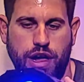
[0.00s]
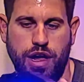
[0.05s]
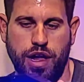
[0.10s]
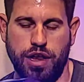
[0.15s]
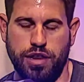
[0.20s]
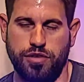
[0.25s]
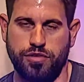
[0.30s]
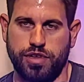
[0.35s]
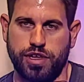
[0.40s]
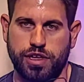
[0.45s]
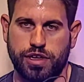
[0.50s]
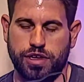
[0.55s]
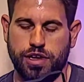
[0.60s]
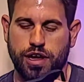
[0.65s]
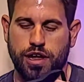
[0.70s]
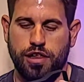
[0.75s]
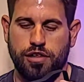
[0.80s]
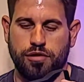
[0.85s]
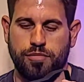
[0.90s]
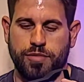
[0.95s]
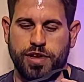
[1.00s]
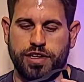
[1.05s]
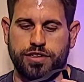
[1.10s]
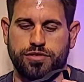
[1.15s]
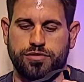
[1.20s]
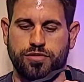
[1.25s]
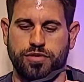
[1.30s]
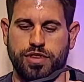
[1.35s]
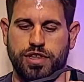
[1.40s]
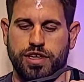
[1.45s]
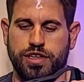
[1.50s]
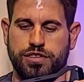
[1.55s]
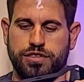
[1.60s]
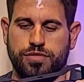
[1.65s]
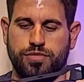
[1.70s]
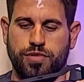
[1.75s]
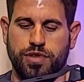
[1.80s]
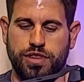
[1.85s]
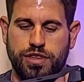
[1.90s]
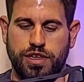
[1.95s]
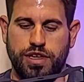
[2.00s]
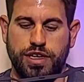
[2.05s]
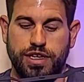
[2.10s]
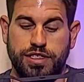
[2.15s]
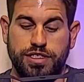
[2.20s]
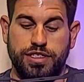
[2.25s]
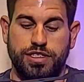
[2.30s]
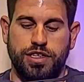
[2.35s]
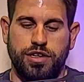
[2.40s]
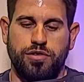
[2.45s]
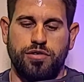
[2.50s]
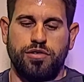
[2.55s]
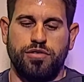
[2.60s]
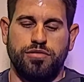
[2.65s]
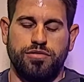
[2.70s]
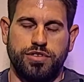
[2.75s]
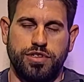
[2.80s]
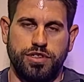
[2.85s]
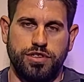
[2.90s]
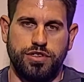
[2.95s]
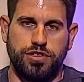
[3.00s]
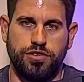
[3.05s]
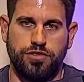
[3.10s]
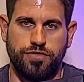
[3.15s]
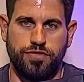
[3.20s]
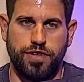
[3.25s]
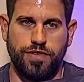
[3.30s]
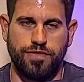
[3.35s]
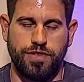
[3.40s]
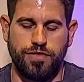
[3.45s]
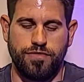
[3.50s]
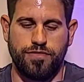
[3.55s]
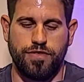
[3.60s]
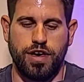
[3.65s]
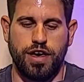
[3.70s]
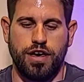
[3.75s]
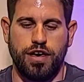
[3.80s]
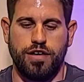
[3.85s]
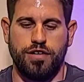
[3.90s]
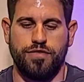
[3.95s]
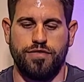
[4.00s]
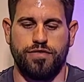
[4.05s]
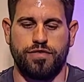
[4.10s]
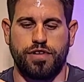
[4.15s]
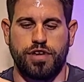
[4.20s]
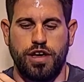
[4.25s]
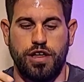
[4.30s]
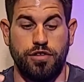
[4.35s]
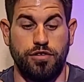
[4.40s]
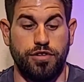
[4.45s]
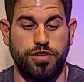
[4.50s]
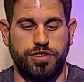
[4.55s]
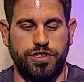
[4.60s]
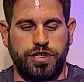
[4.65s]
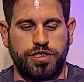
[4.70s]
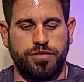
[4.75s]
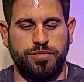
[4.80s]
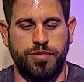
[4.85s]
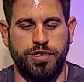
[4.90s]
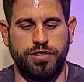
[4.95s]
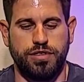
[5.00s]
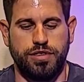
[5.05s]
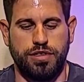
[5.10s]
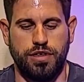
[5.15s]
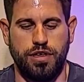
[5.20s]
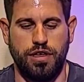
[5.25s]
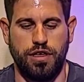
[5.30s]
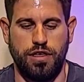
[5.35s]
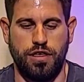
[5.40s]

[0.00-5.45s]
And you can color mix with this with 0 to 255 color adjustments.